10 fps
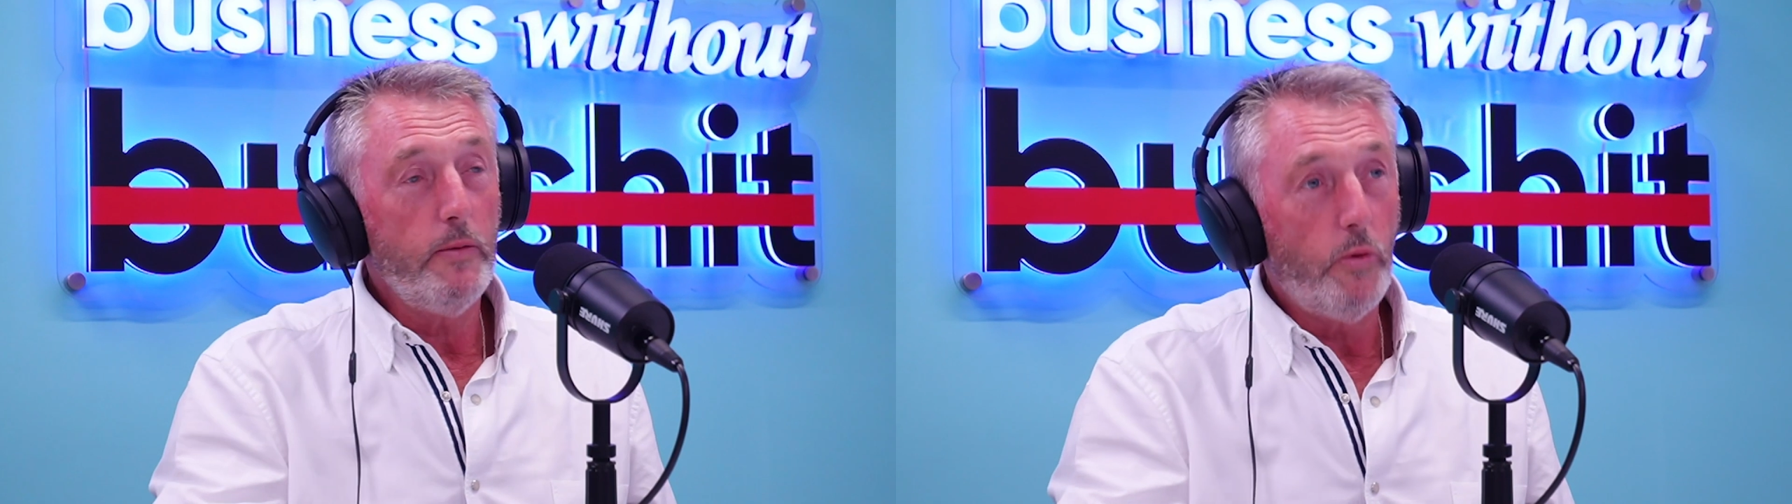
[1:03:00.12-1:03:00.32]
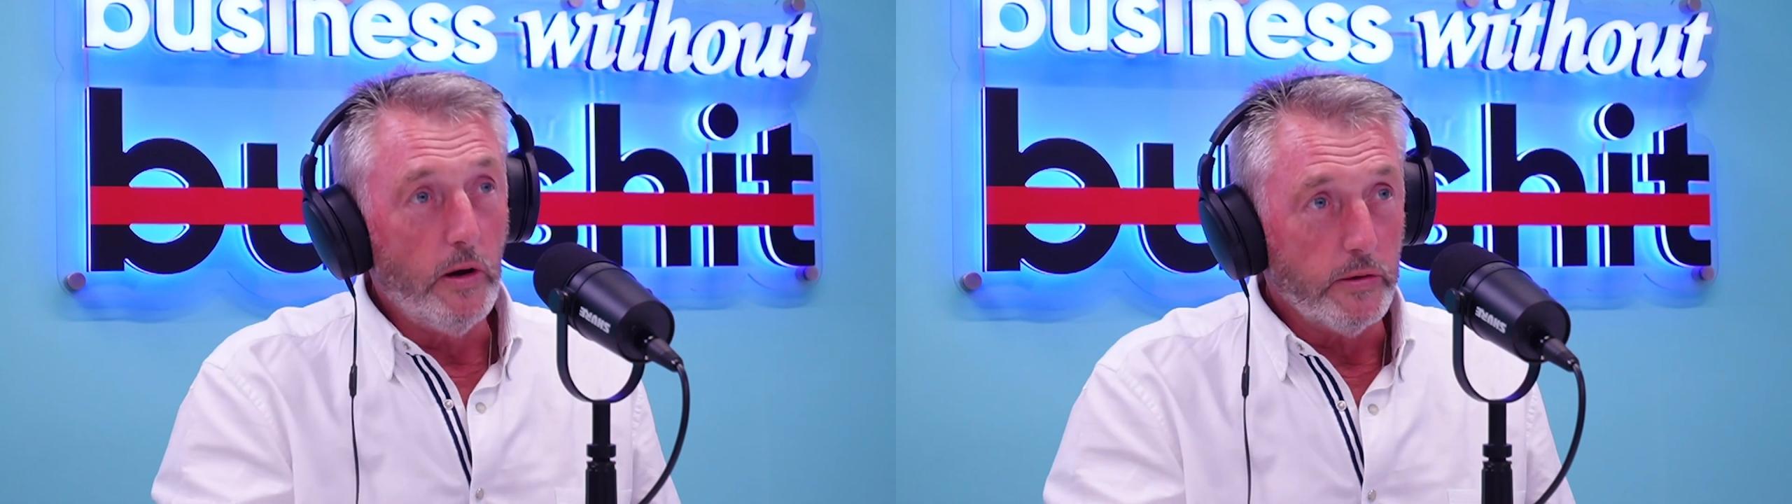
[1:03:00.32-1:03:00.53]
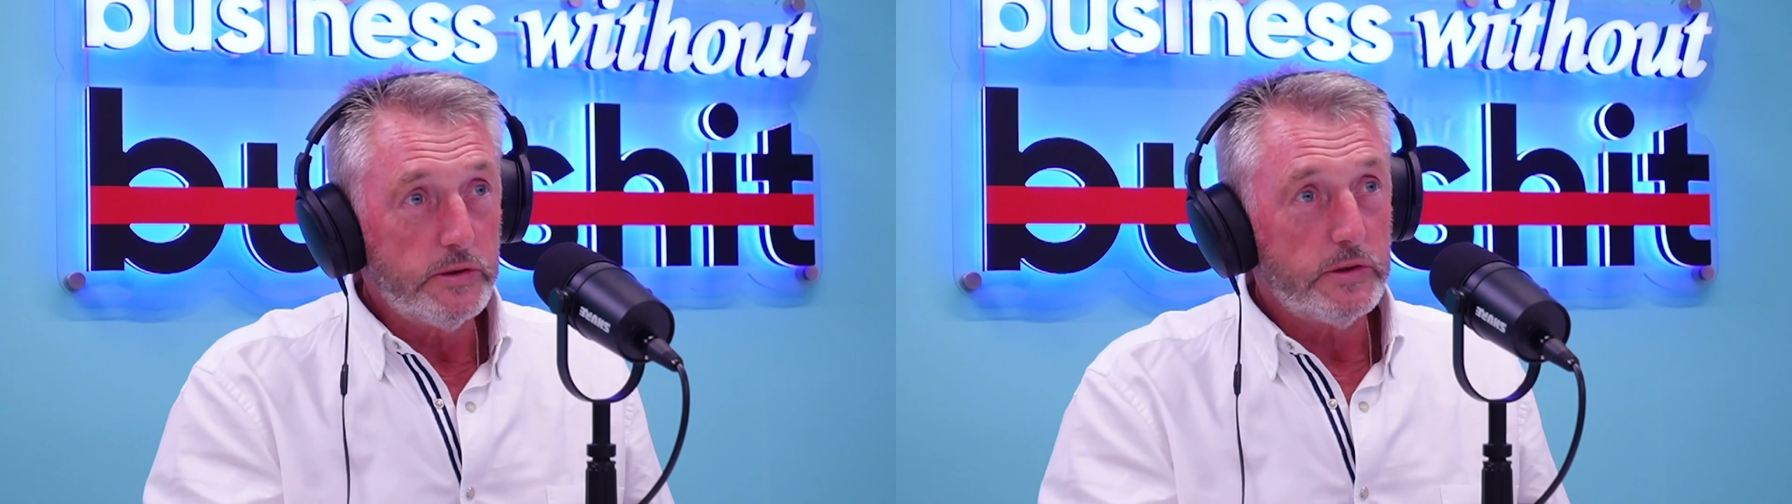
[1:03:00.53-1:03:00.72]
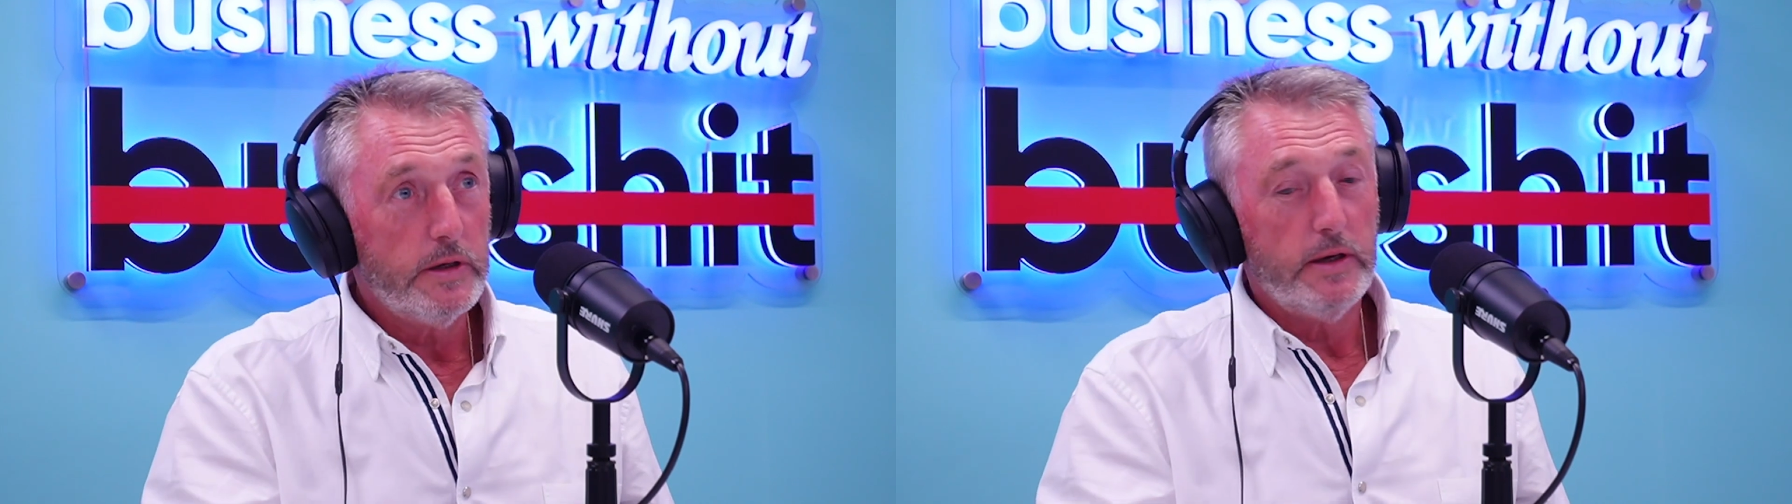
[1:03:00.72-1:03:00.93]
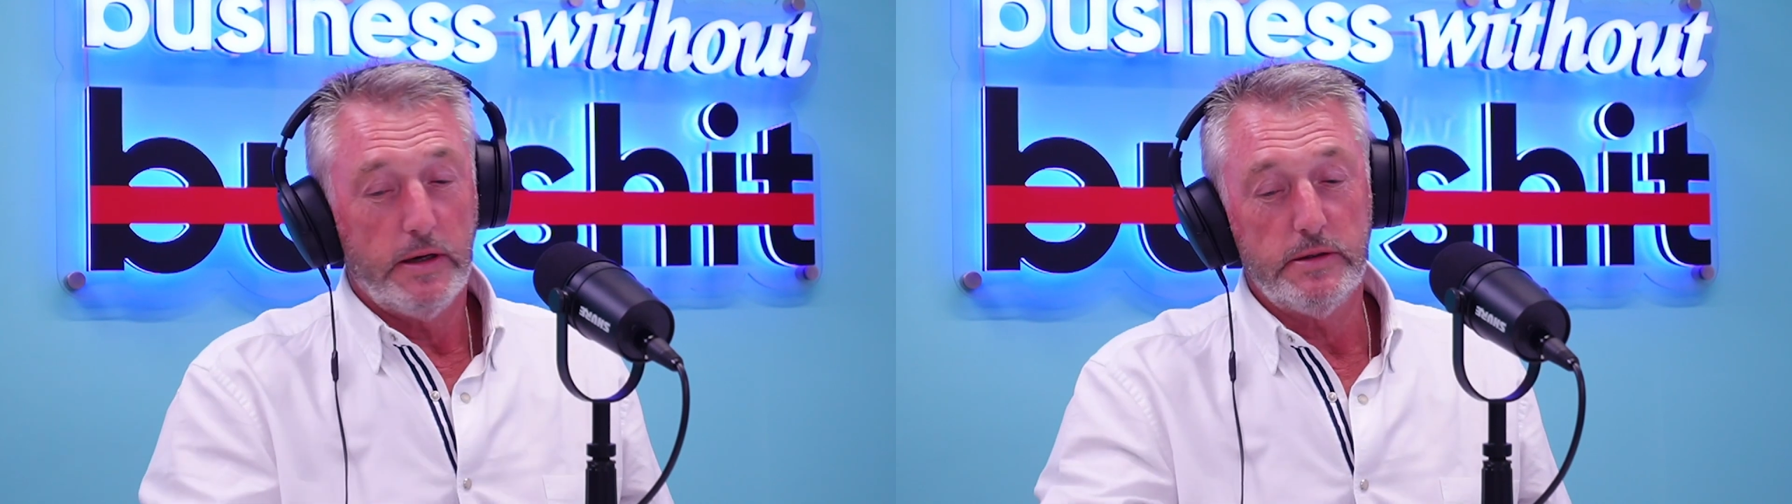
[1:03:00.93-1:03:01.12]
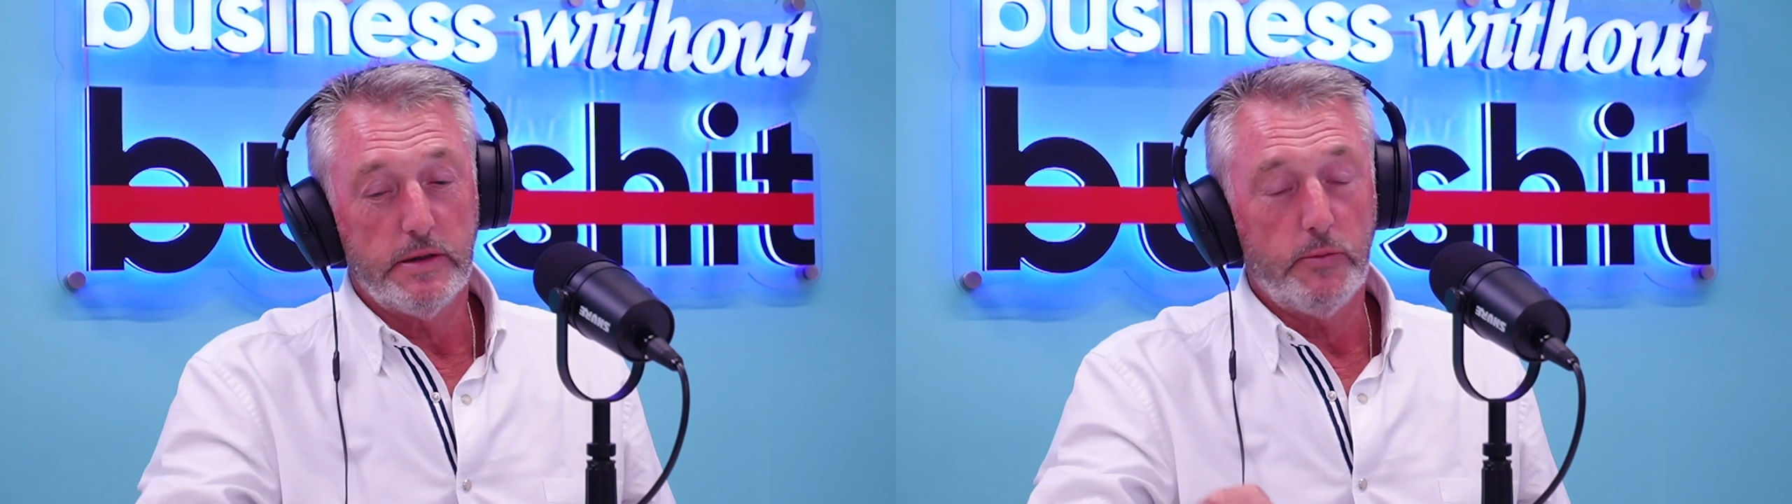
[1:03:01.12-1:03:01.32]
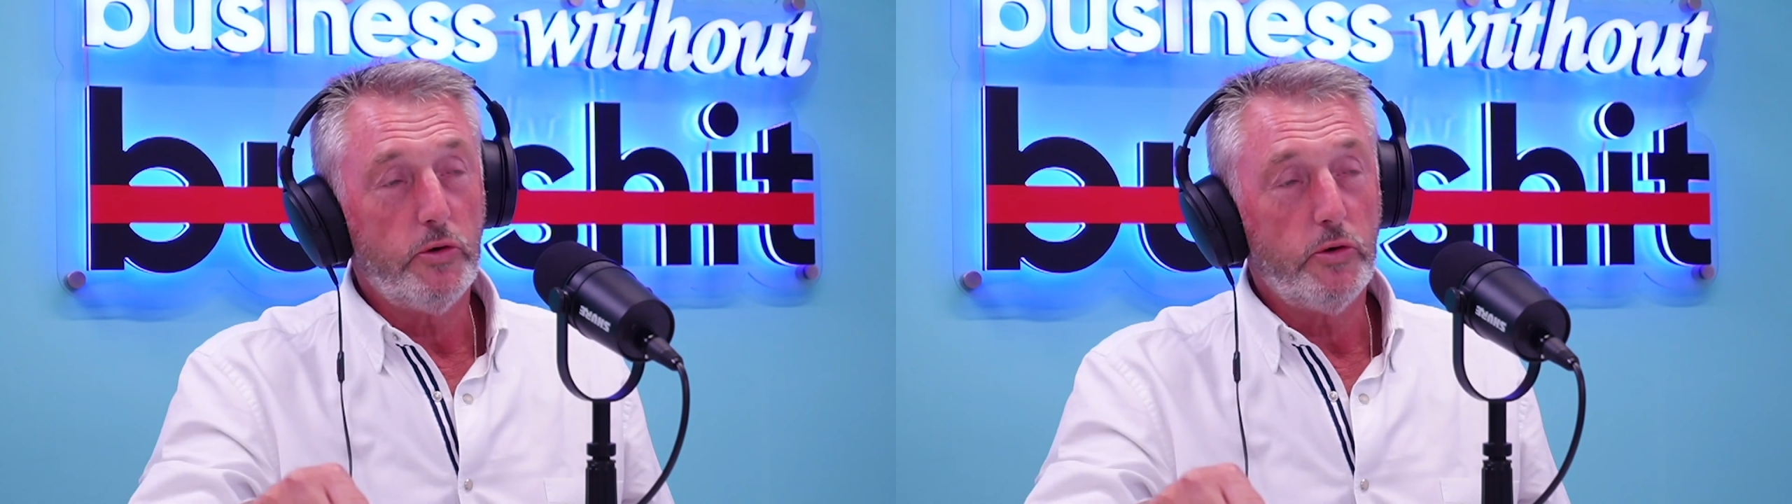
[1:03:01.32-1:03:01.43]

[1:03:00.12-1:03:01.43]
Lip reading: I want is